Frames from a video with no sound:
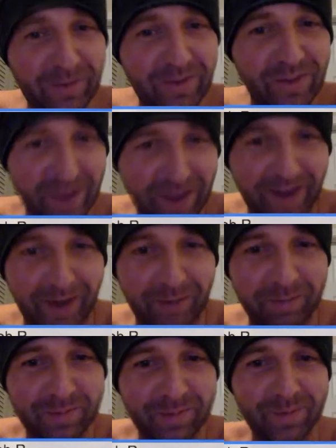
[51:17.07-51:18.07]
of the
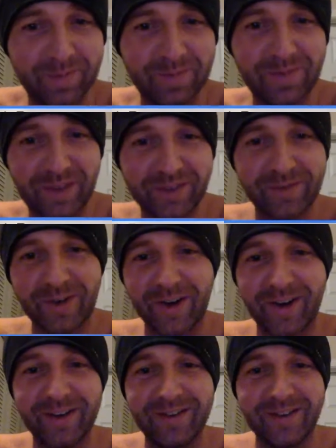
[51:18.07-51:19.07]
game
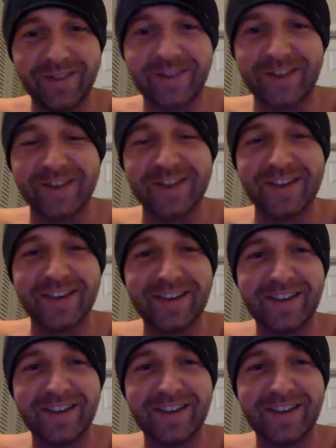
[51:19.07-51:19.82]
thus far this season.